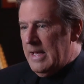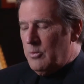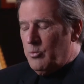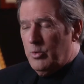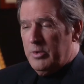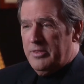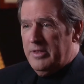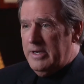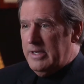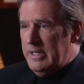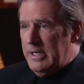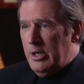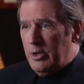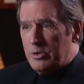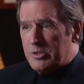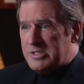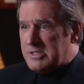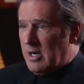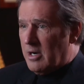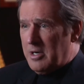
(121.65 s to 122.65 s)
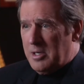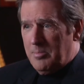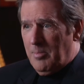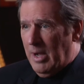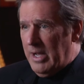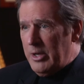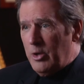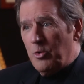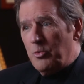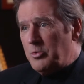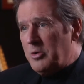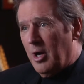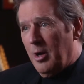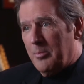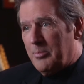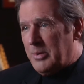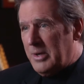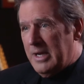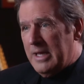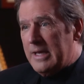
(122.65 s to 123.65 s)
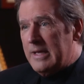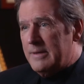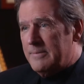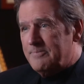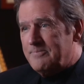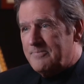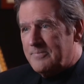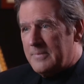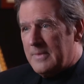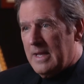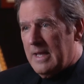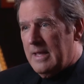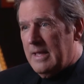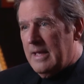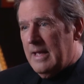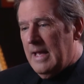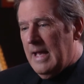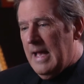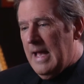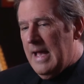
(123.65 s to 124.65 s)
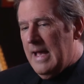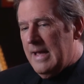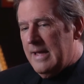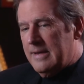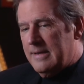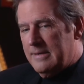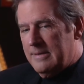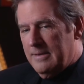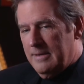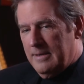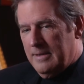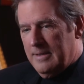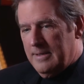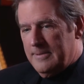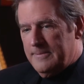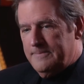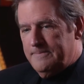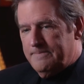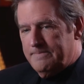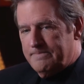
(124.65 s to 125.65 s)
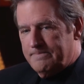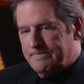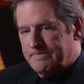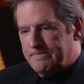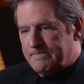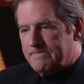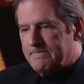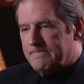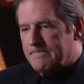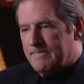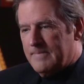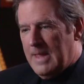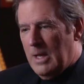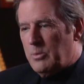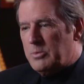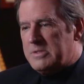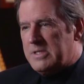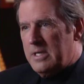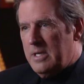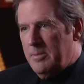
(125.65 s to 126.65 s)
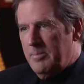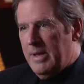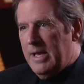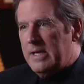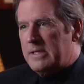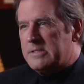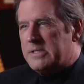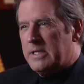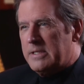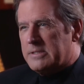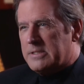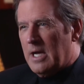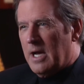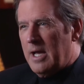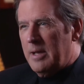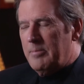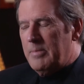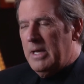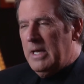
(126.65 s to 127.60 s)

And within a year, started my own company. And uh, that was an amazing time.